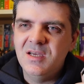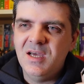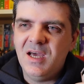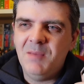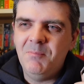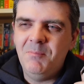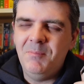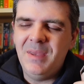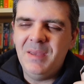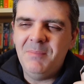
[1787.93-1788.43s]

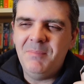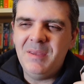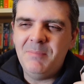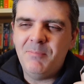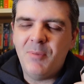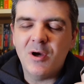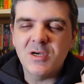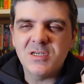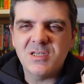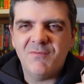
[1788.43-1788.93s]
and made me
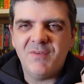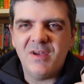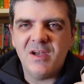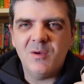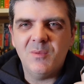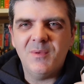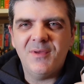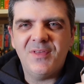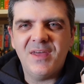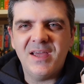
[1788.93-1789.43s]

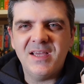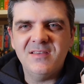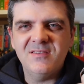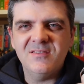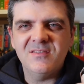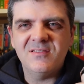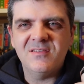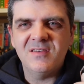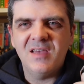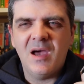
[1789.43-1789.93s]
persevere with
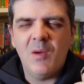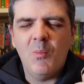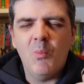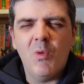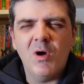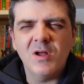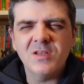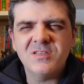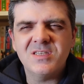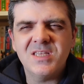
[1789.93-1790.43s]
things and
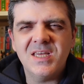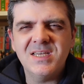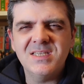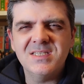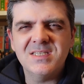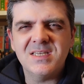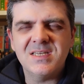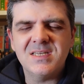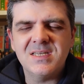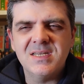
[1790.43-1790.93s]
watch
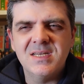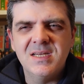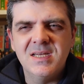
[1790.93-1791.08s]
things that,